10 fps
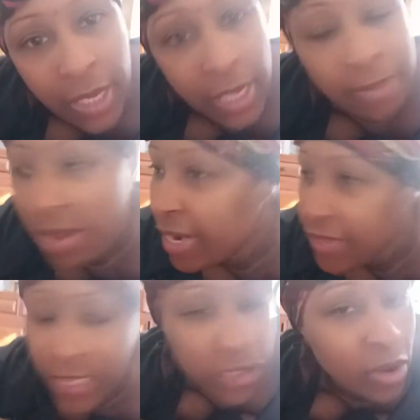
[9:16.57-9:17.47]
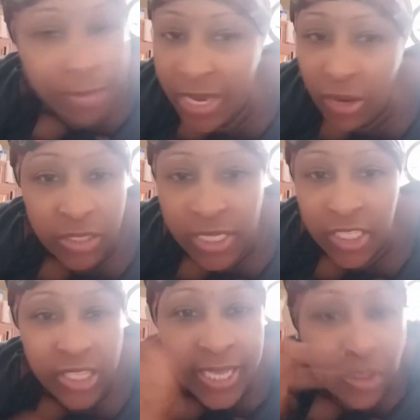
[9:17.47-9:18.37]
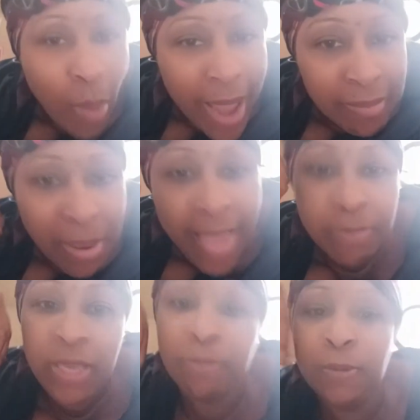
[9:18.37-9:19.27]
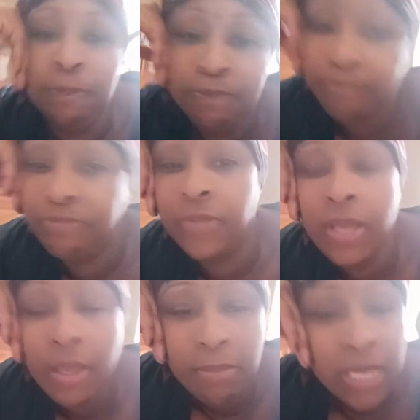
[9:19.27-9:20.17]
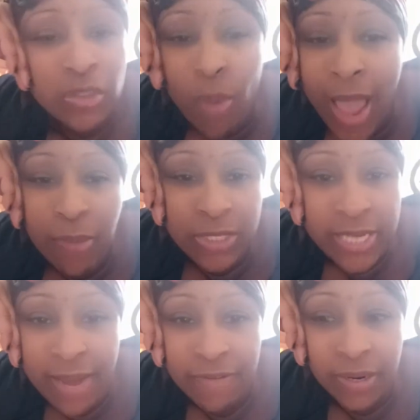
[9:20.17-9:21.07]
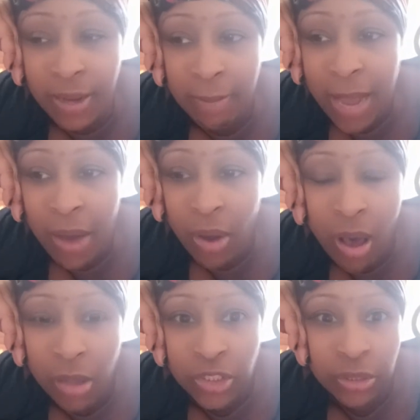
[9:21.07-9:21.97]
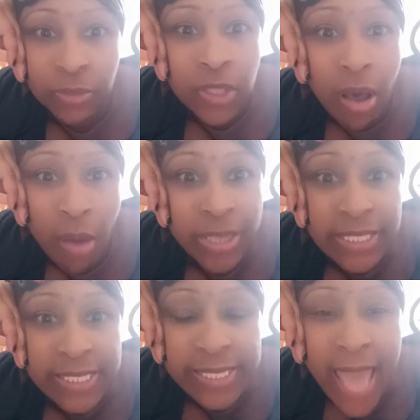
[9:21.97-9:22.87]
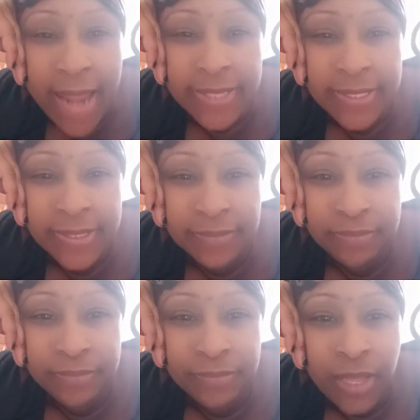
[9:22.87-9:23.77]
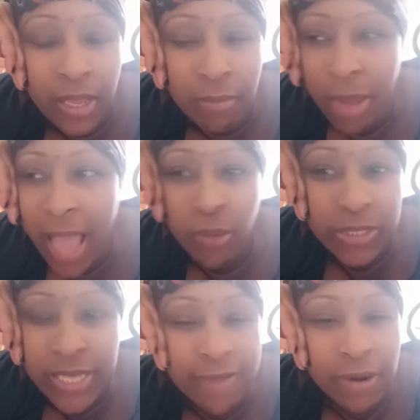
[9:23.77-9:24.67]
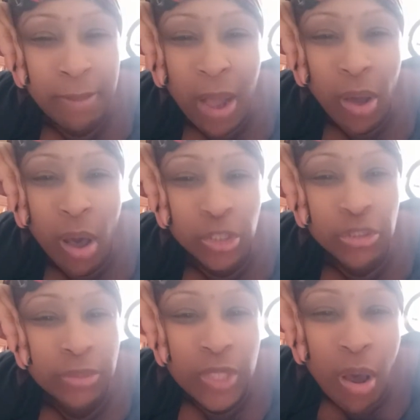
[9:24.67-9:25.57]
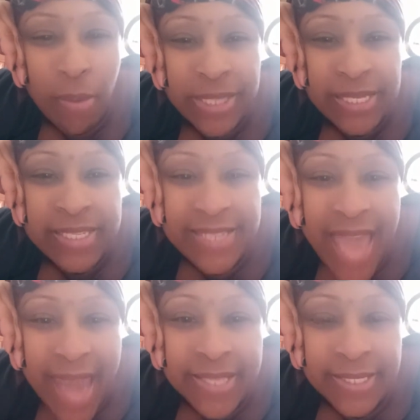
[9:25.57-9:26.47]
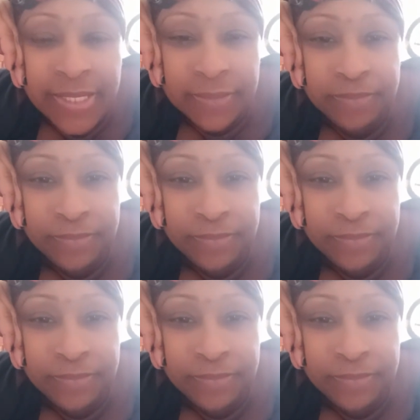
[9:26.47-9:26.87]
In a minute, there's going to be no such thing as white and black people. Because white was never about culture. It was always a status. Black was never about culture. It was always a status.